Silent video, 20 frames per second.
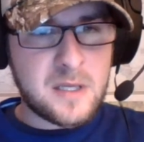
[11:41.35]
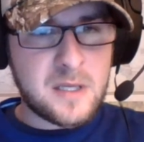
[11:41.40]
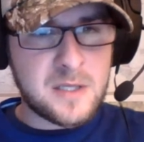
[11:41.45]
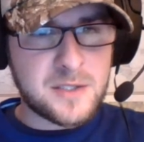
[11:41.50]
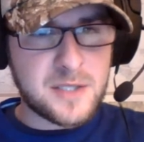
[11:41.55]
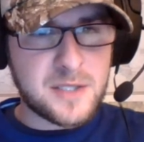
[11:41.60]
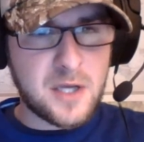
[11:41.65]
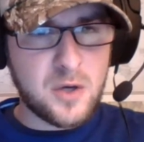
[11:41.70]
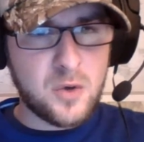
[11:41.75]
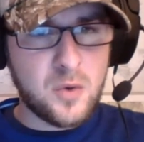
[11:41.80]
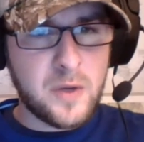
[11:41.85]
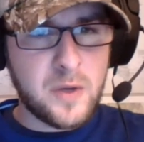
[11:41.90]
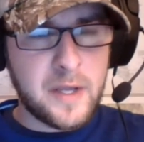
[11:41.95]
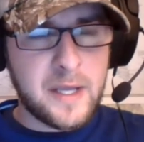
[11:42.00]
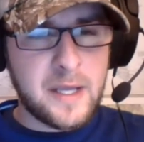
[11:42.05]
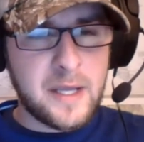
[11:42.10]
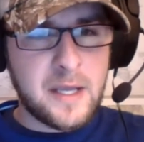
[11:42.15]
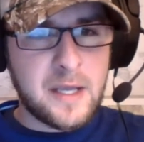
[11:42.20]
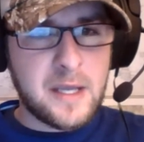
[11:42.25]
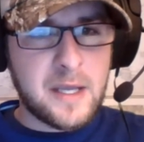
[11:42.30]
So,
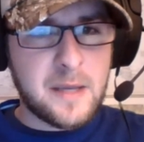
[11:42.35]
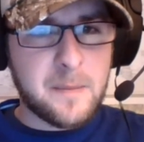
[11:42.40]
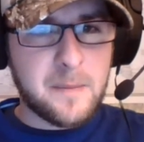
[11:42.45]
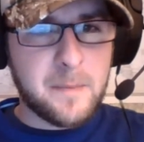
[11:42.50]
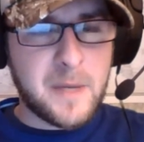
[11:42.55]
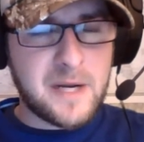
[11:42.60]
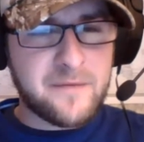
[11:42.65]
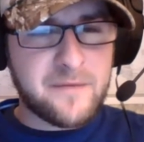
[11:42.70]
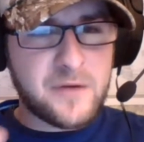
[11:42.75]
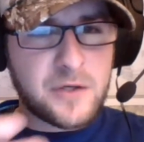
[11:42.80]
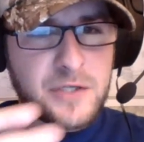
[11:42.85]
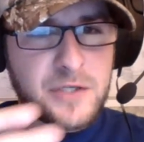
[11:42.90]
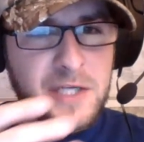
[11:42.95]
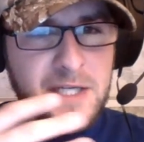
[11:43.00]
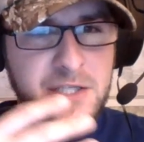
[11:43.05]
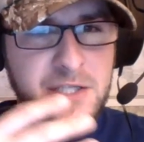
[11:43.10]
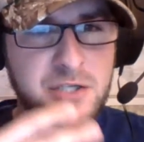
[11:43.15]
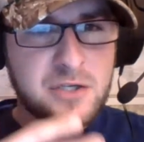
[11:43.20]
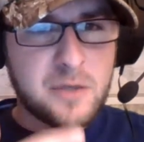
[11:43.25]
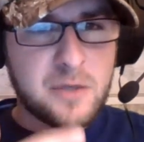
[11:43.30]
but if you're
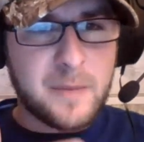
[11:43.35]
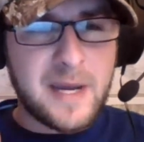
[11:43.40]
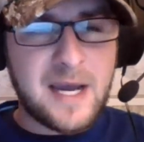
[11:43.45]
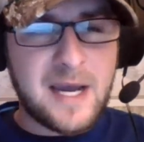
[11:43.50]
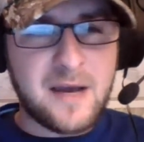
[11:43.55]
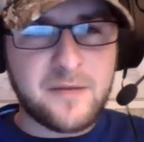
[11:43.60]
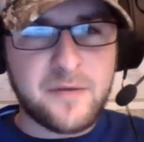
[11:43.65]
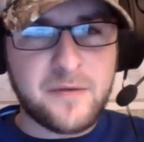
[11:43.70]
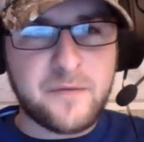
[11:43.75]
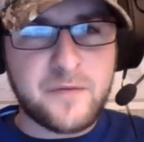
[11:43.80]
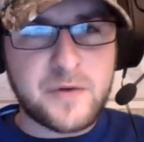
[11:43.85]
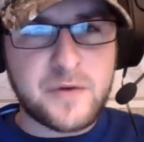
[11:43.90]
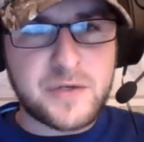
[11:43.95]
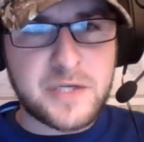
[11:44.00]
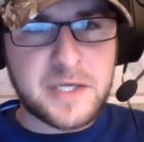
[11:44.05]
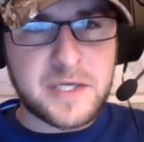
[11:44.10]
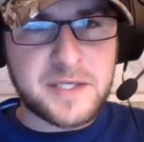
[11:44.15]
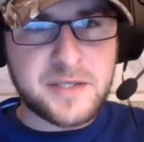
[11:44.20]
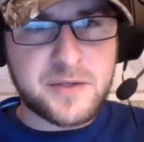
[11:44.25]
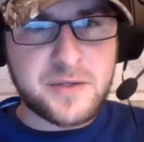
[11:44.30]
touching your mouth, if you're
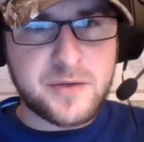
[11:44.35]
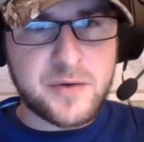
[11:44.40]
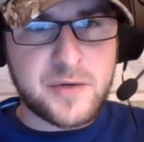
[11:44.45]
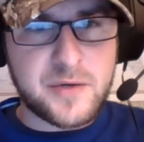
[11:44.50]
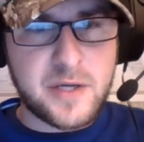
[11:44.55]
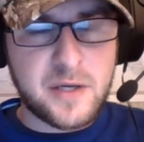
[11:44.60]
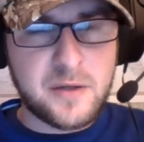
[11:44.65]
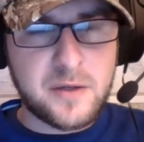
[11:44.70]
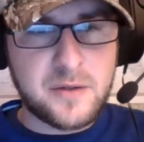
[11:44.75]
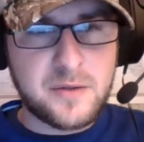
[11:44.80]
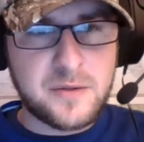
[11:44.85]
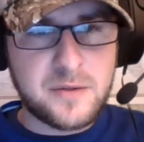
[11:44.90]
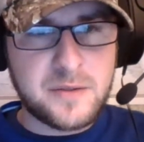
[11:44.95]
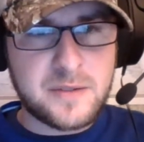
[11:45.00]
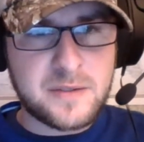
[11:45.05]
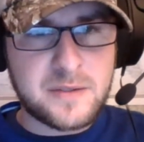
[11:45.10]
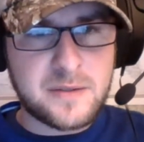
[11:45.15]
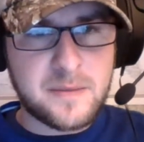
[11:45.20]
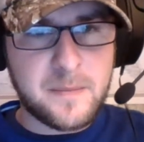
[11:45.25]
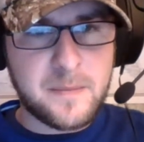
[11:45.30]
touching your
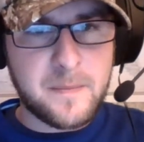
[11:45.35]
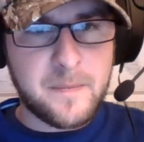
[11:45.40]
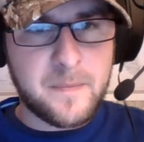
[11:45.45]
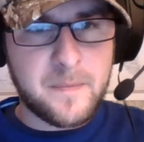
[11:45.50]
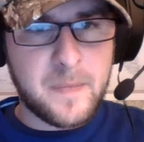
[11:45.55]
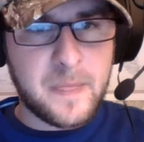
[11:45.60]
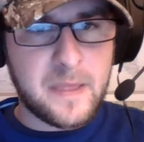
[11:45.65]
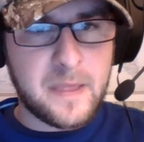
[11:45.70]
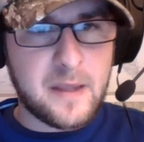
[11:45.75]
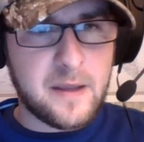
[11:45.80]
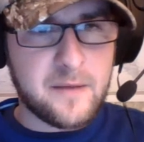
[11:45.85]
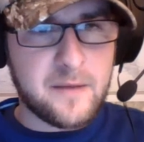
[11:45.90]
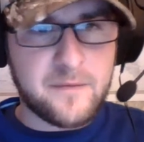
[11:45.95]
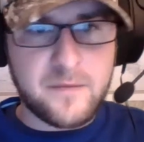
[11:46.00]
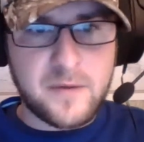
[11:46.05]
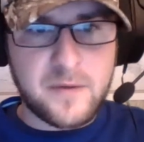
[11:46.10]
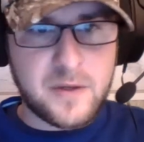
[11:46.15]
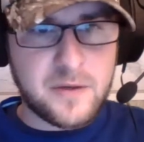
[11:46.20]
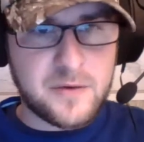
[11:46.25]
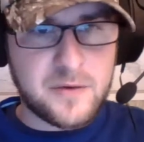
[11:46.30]
nose, if
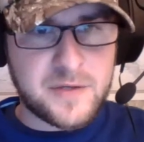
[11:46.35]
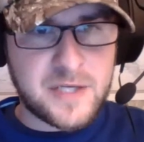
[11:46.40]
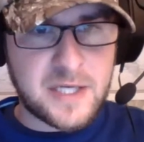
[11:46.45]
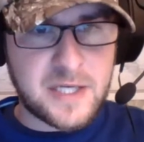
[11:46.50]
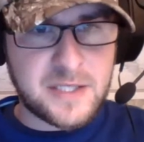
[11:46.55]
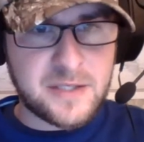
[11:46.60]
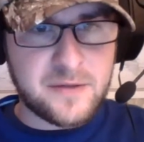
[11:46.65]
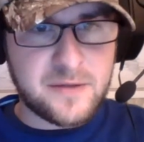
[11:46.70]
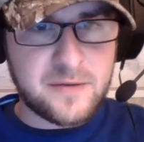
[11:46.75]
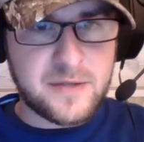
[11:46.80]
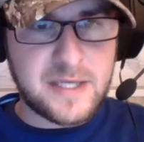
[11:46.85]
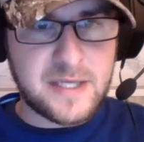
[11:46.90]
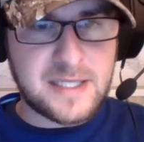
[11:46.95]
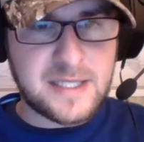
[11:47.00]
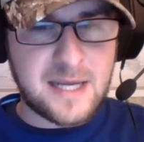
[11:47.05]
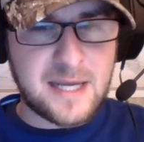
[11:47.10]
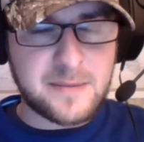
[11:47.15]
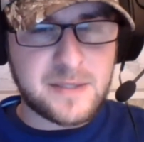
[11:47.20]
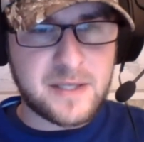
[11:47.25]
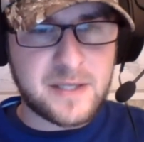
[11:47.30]
you're touching these
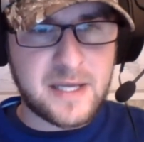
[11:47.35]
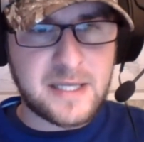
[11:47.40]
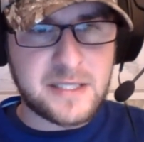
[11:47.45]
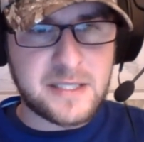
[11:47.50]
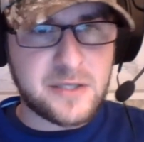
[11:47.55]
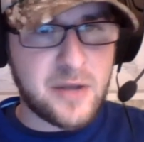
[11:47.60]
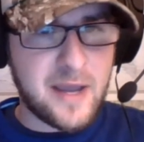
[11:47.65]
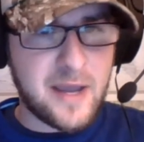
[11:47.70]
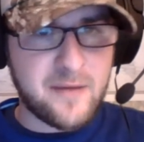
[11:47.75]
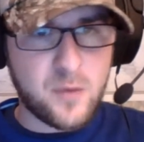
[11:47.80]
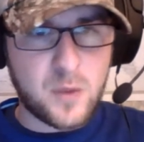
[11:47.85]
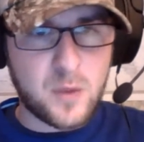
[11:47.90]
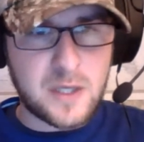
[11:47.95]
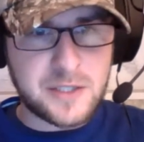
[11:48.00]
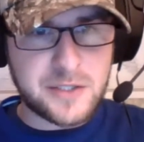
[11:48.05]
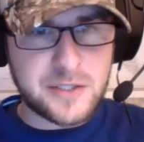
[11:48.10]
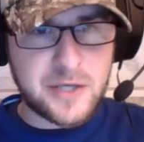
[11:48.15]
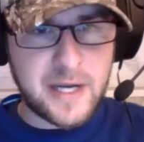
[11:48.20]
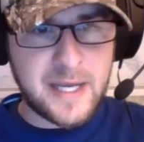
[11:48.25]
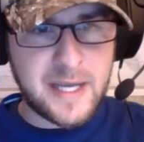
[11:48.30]
types of things and you haven't
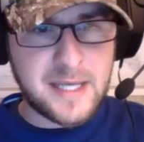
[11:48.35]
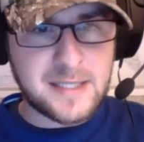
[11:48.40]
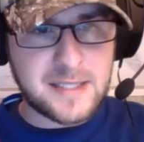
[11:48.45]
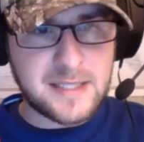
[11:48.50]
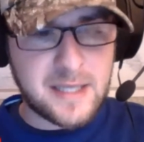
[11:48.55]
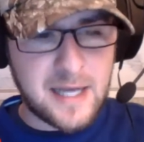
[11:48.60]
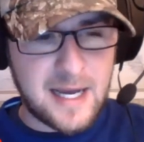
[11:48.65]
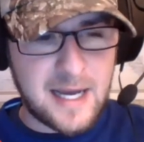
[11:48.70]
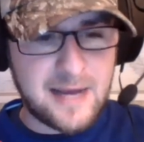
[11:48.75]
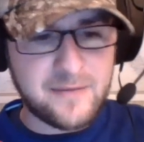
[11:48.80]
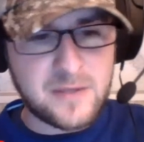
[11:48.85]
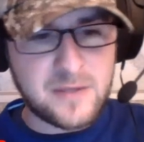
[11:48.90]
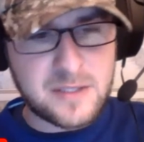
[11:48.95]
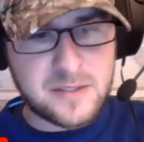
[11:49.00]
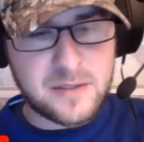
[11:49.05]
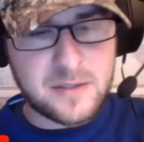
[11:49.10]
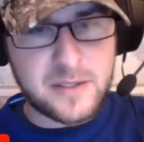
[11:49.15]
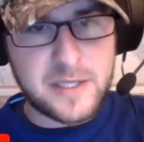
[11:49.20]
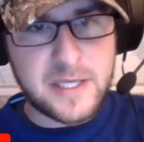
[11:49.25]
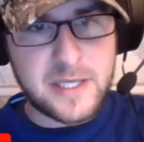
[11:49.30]
washed your hands, then
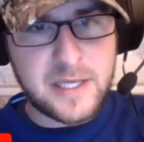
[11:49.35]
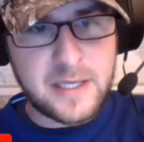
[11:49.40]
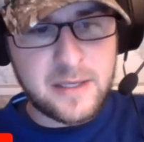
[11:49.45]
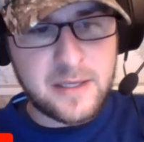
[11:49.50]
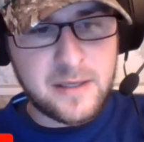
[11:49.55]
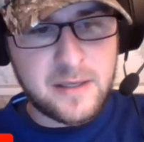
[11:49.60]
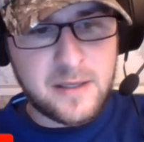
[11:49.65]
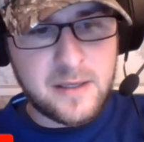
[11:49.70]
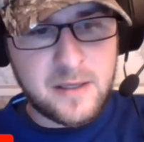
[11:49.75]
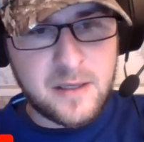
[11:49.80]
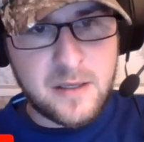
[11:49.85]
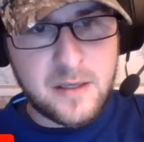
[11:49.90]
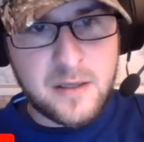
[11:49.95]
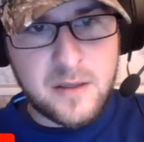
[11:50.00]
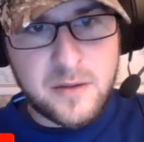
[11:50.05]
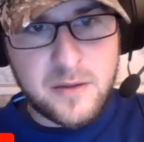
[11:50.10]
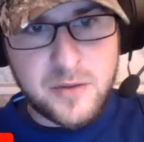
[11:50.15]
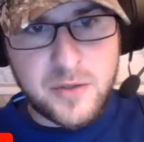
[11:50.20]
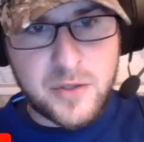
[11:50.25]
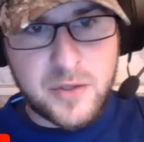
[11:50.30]
obviously
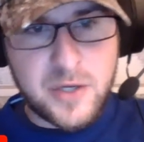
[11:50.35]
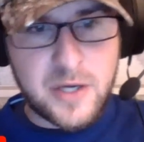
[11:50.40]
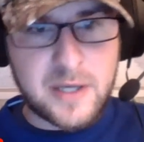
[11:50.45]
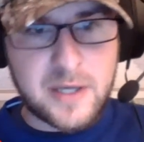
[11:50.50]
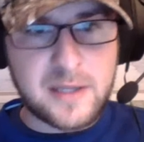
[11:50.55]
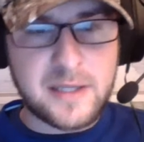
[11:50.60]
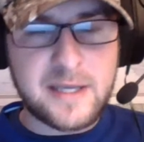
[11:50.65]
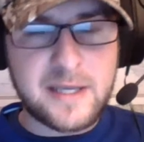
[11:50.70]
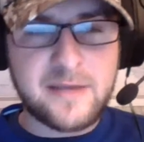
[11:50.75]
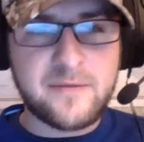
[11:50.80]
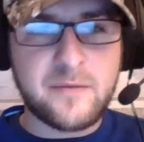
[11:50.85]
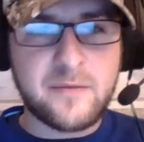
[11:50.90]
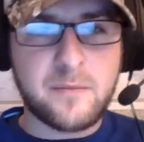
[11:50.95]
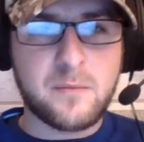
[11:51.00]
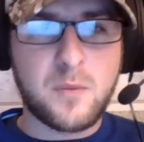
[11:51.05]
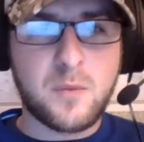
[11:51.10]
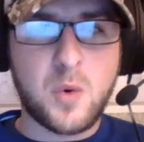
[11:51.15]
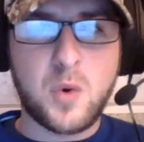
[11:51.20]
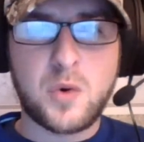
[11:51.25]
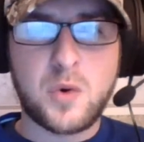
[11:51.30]
you're going to leave
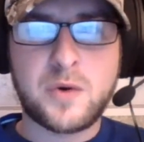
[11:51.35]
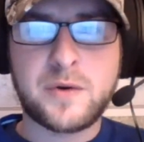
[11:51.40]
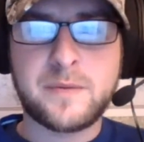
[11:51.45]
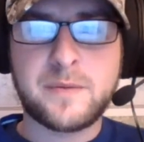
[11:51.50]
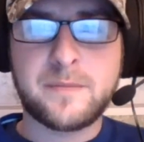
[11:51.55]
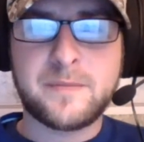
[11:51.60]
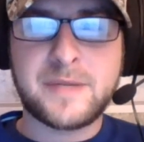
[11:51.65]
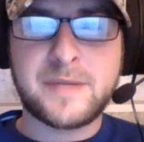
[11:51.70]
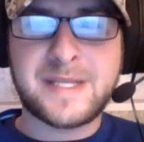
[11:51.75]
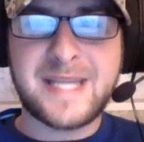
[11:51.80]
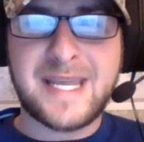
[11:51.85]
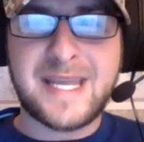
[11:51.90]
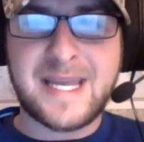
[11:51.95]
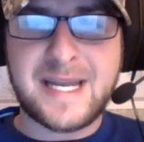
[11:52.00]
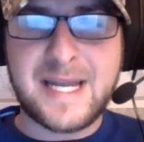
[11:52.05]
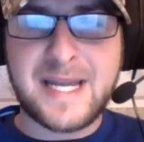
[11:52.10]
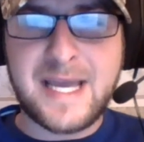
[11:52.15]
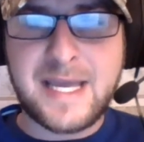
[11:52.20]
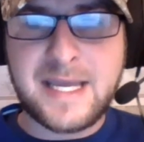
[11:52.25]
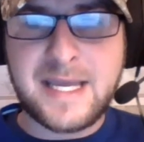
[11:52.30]
more
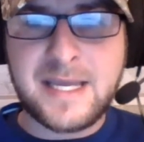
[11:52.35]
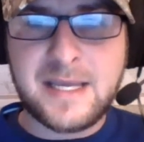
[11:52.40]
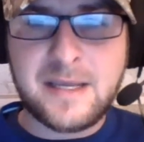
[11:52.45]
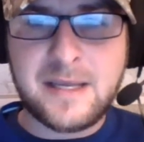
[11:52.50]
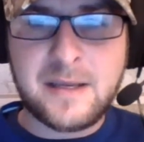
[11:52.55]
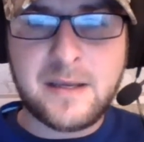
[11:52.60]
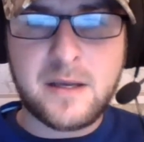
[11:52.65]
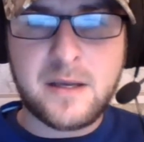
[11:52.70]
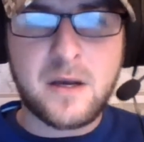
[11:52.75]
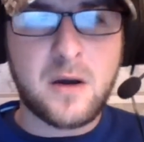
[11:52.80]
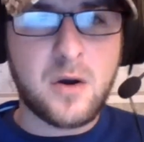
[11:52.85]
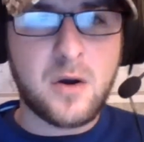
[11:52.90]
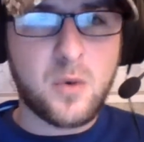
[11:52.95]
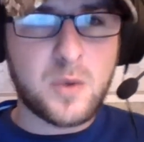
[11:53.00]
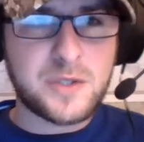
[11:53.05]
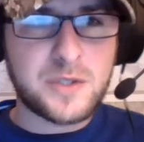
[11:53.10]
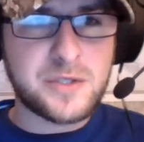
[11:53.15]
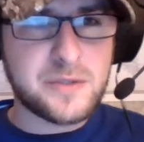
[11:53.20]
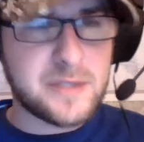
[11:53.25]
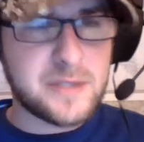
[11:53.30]
DNA on
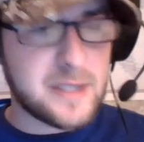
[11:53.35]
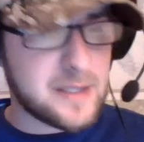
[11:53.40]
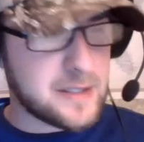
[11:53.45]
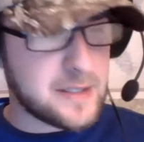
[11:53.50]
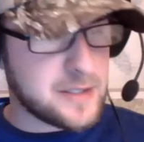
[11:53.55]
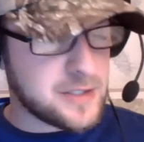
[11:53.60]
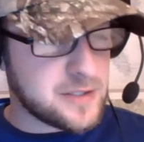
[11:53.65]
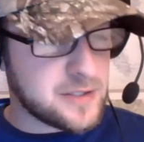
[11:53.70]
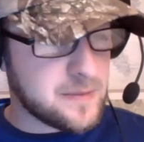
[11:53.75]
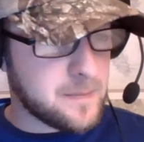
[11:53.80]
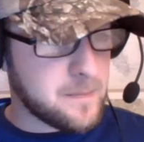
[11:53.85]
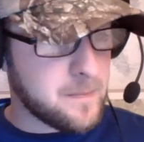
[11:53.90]
what you touch.